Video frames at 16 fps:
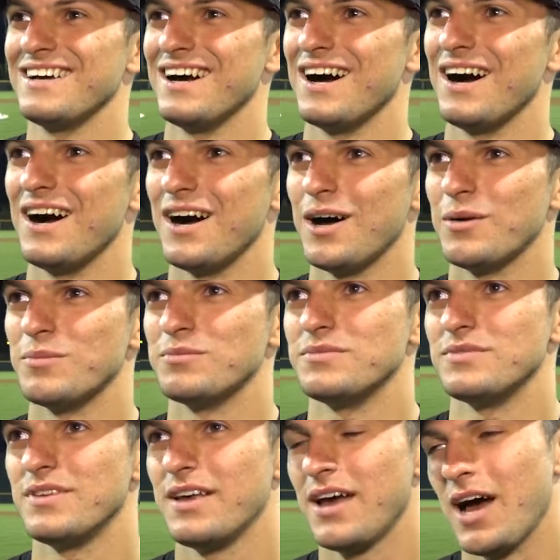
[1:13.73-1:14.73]

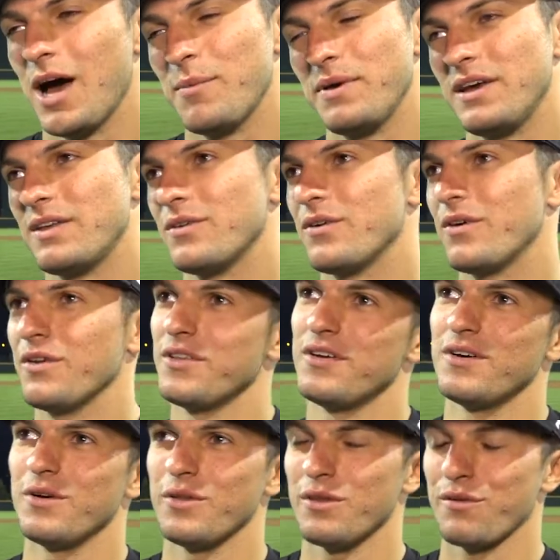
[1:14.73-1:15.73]
I mean,
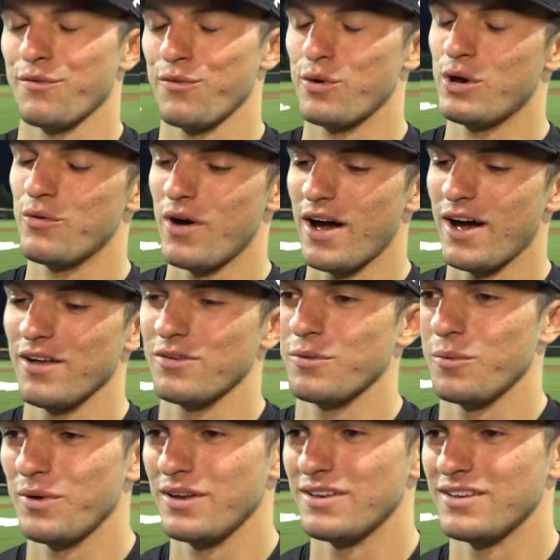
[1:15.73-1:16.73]
on the free rounds
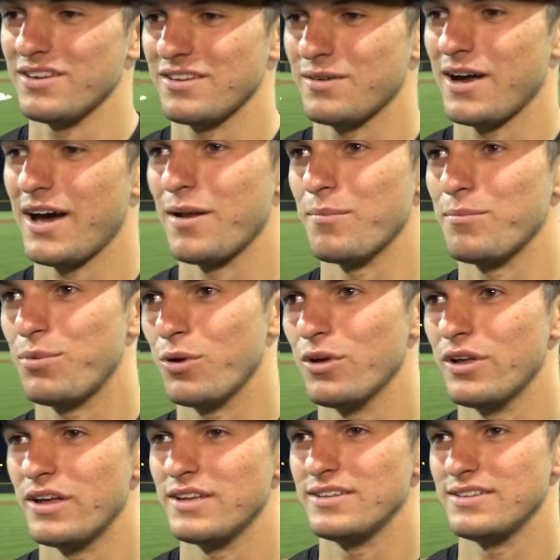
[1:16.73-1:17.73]
when we can just kind of
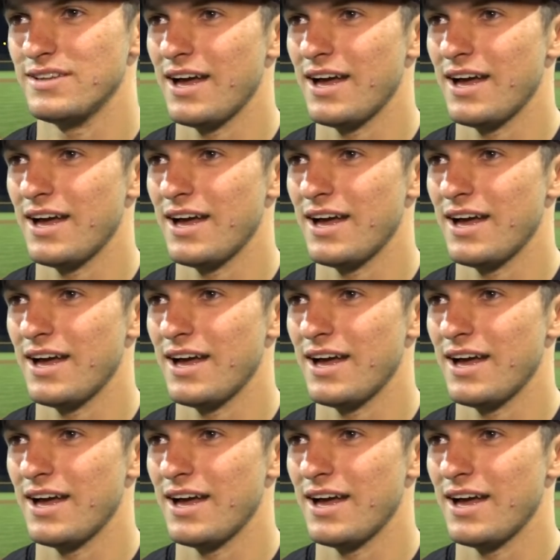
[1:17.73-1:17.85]
pull it,